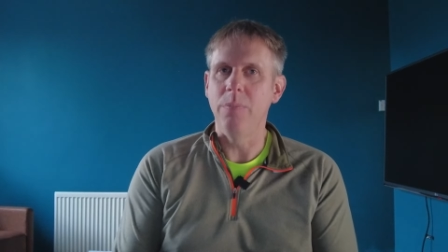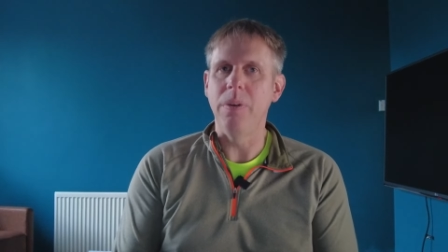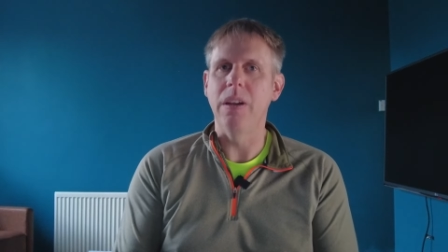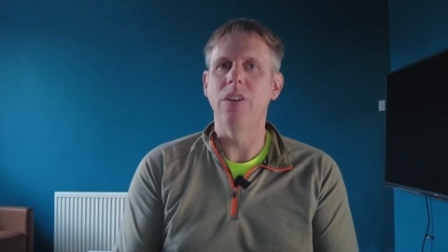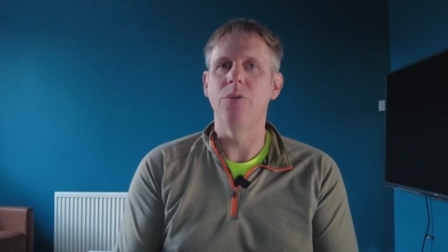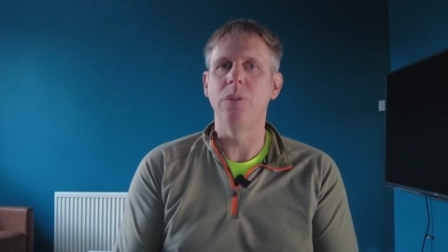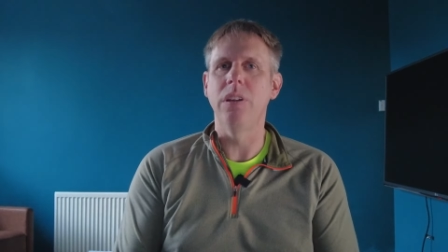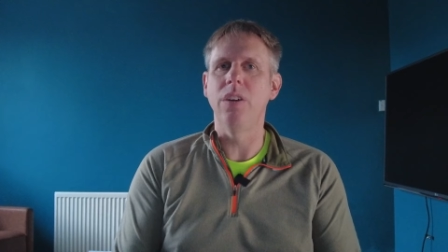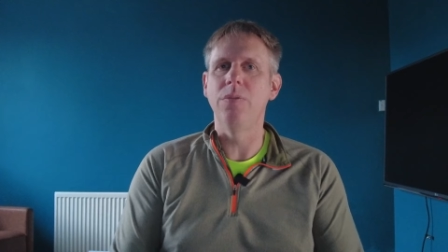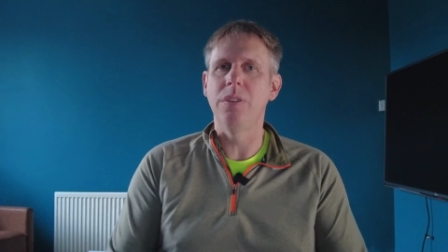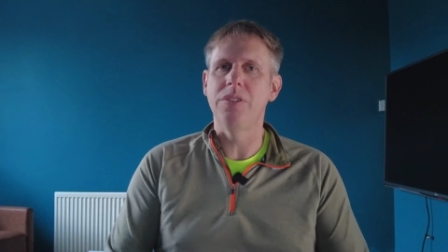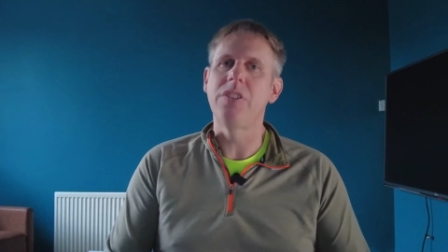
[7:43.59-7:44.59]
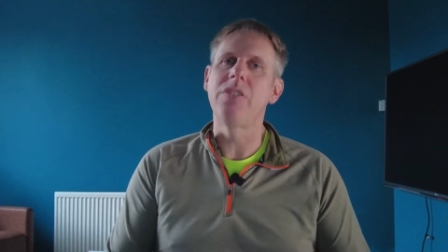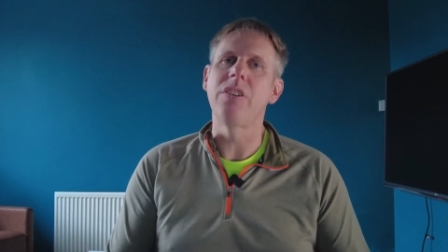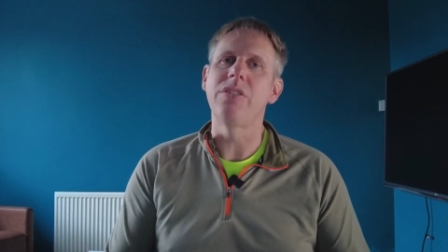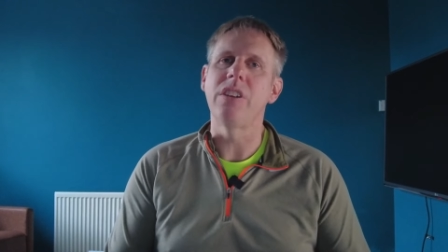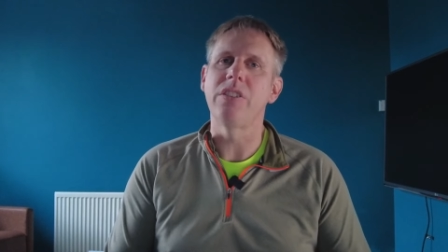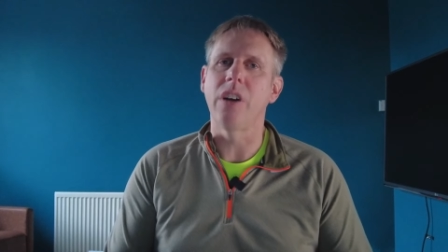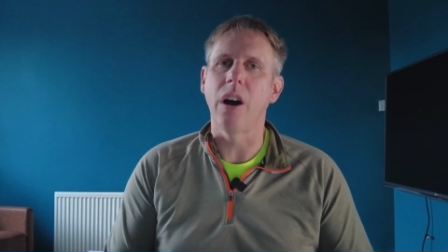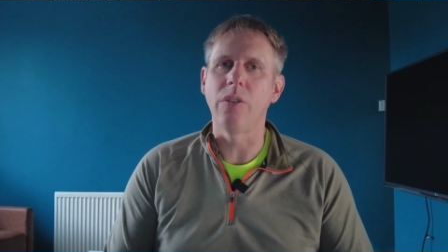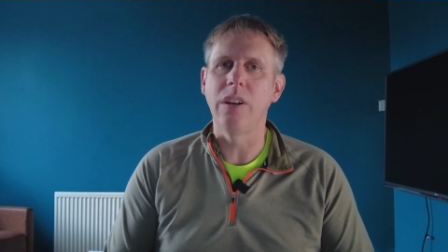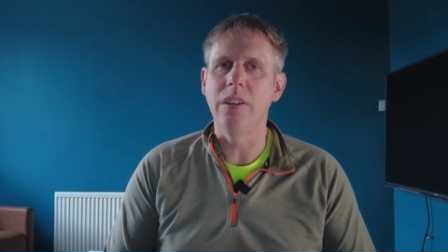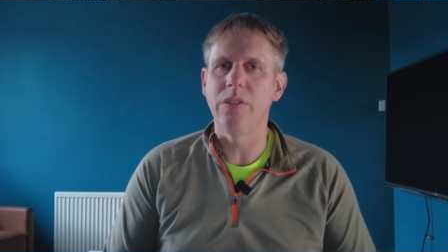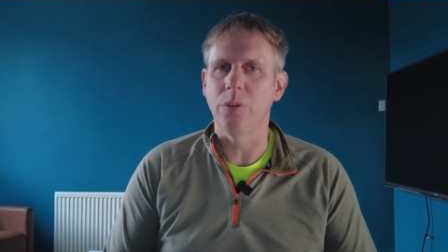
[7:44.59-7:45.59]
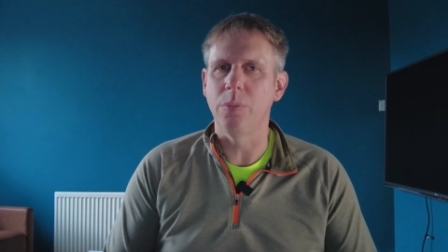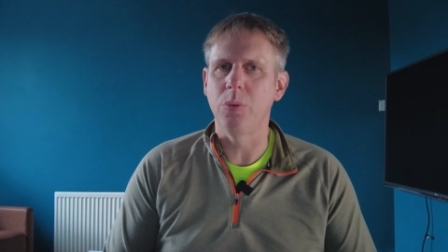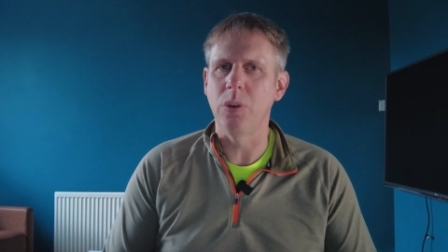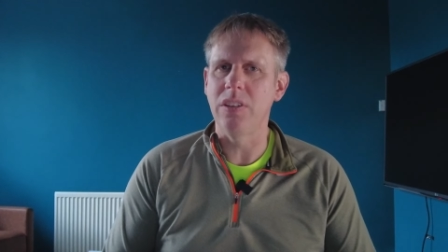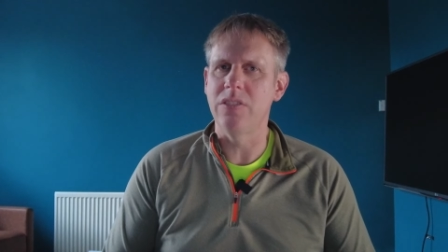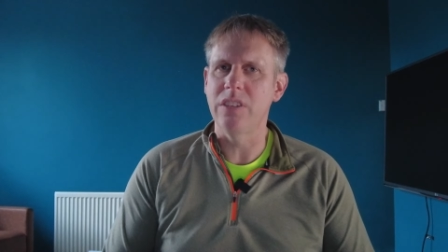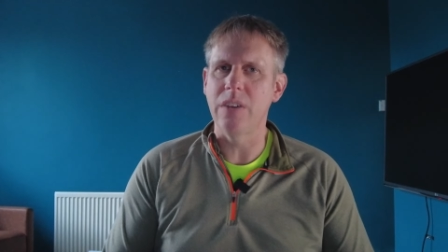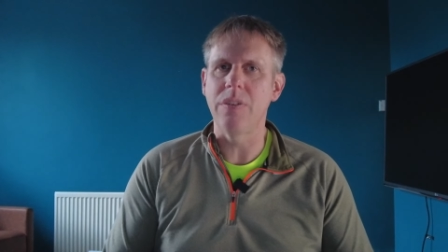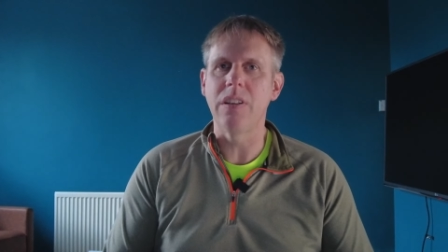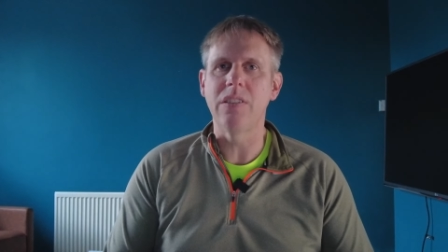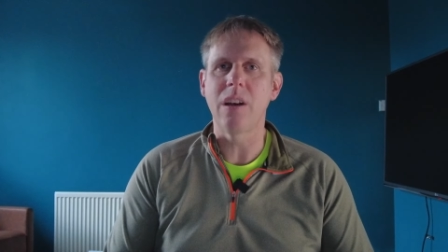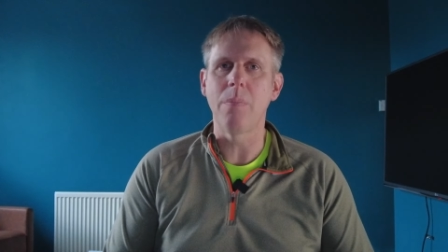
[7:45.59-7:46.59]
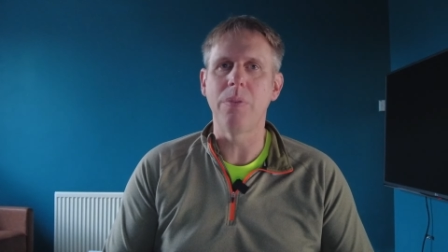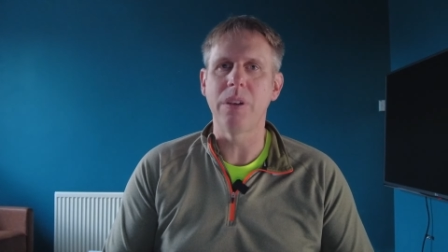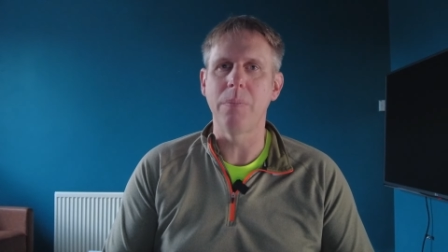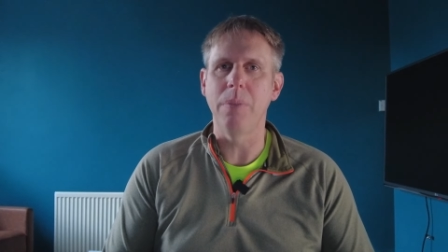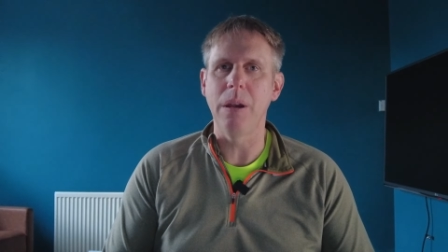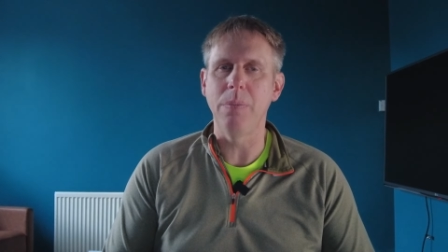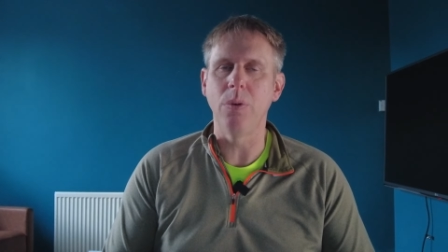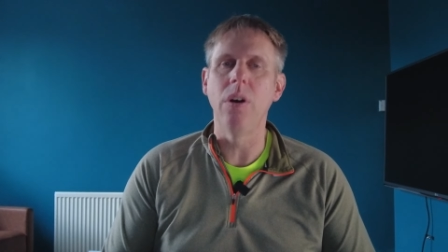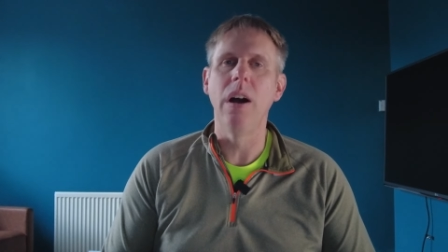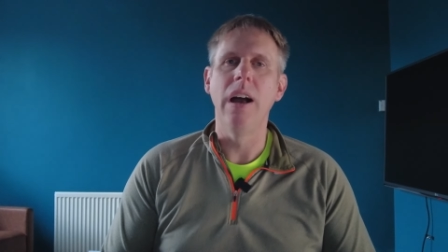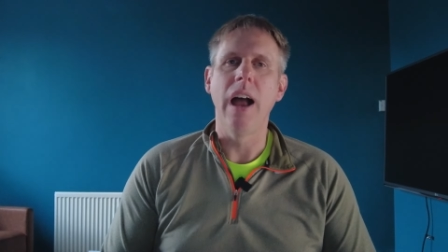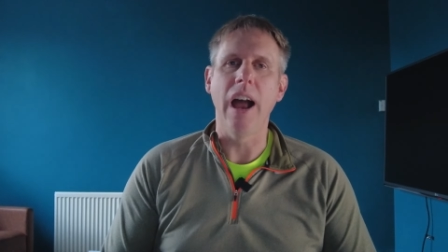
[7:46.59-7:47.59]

because we know from the statistics only sort of between 7 and 10% people